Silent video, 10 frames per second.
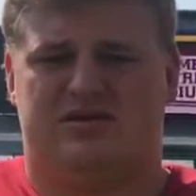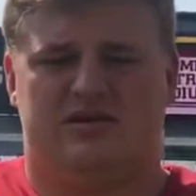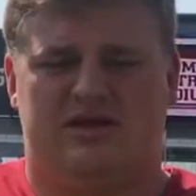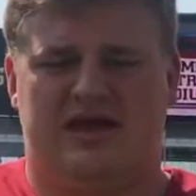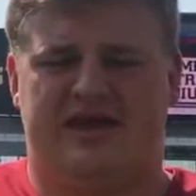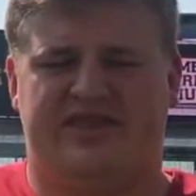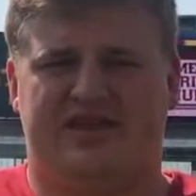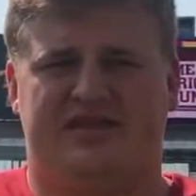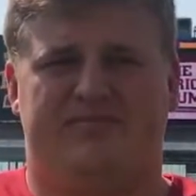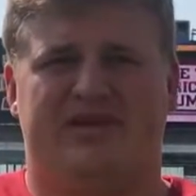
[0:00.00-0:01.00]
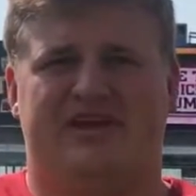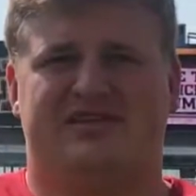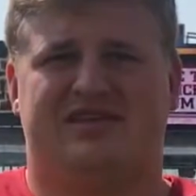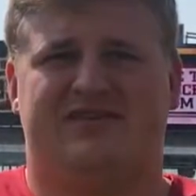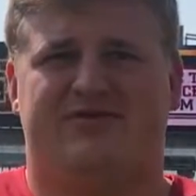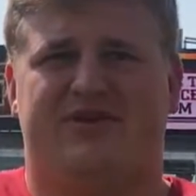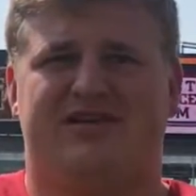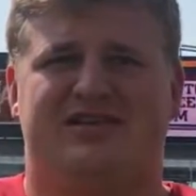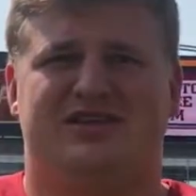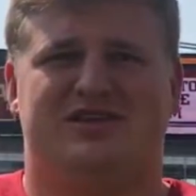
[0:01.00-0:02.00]
Yeah, I think the biggest thing for
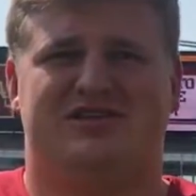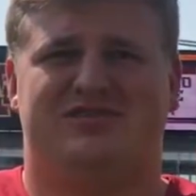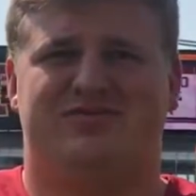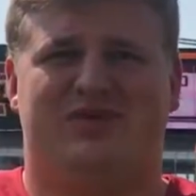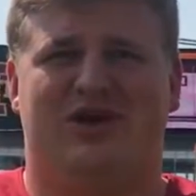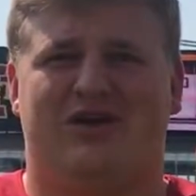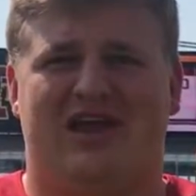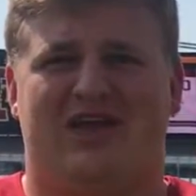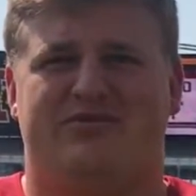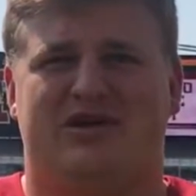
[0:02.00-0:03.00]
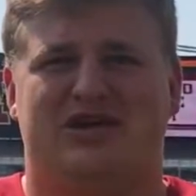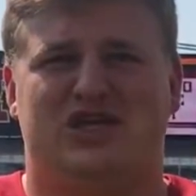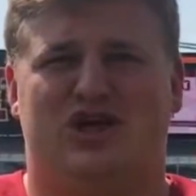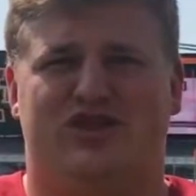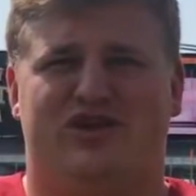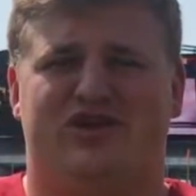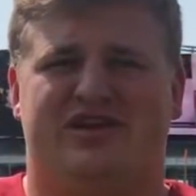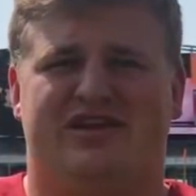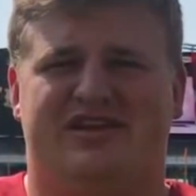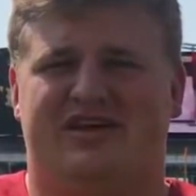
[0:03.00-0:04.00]
us is just we all care about each other,
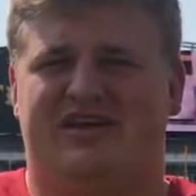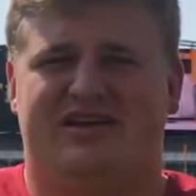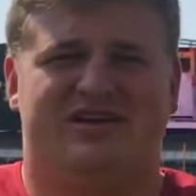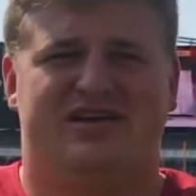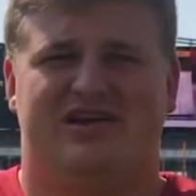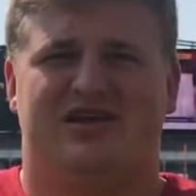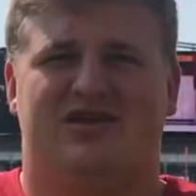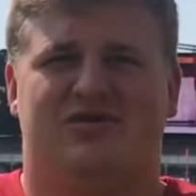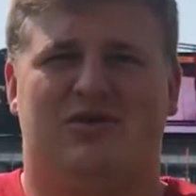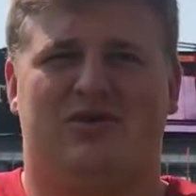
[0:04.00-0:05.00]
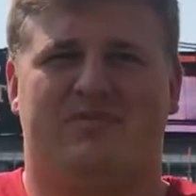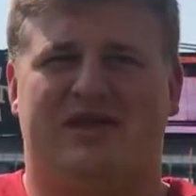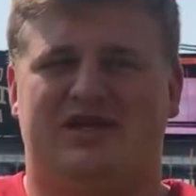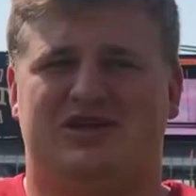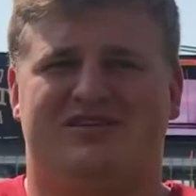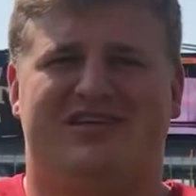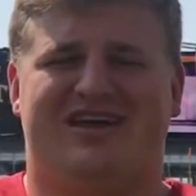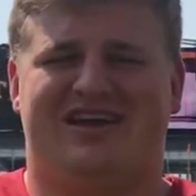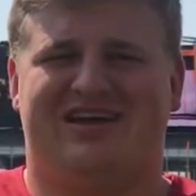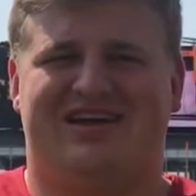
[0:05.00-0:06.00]
and we want to make sure
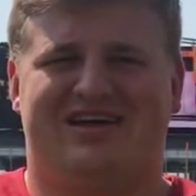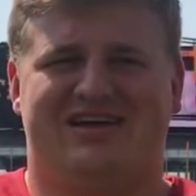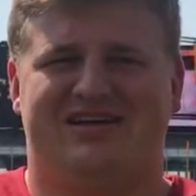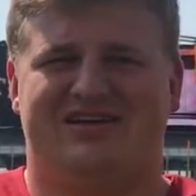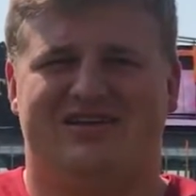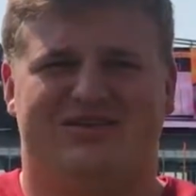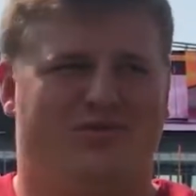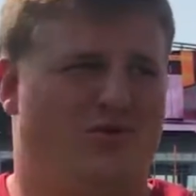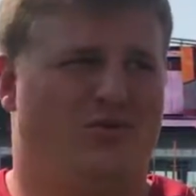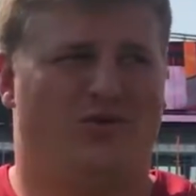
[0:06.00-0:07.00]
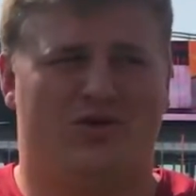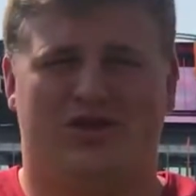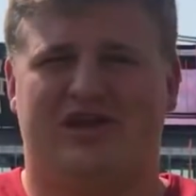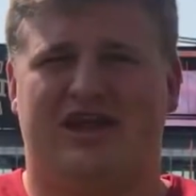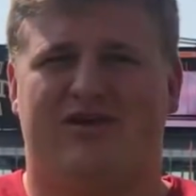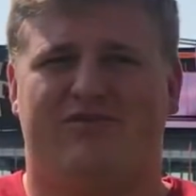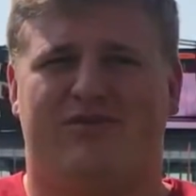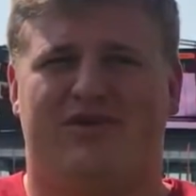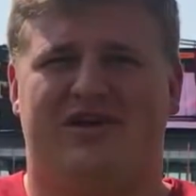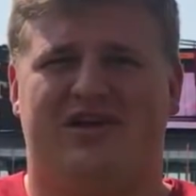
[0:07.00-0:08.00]
that we're looking out for
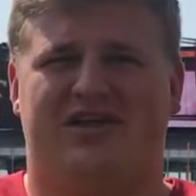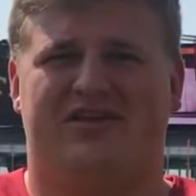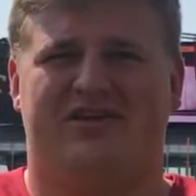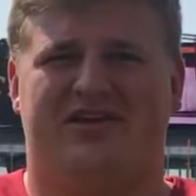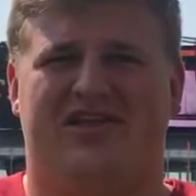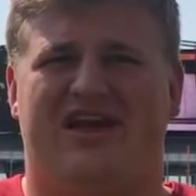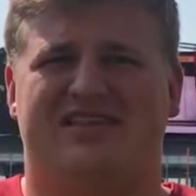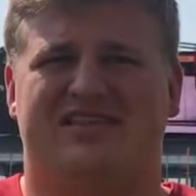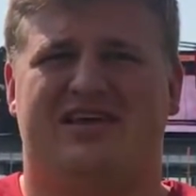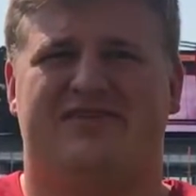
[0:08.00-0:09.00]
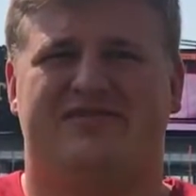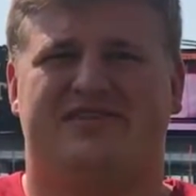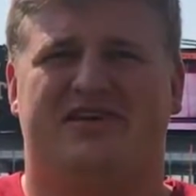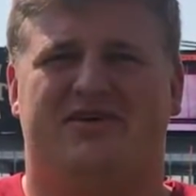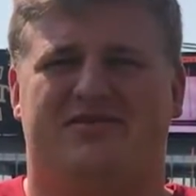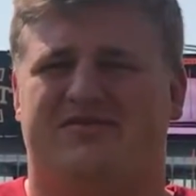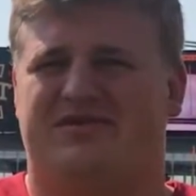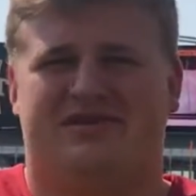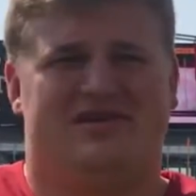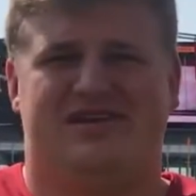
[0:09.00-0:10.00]
one another and all that stuff. So,
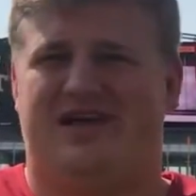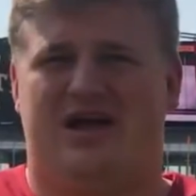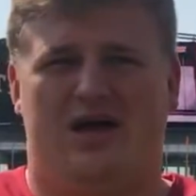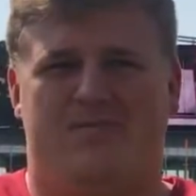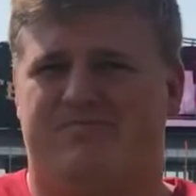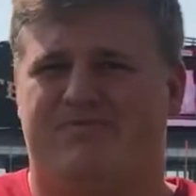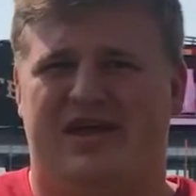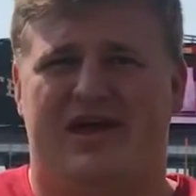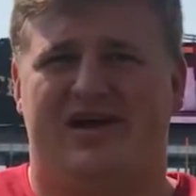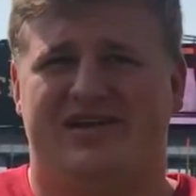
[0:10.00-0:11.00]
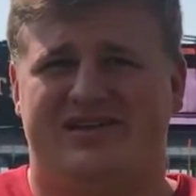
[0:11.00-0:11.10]
yeah.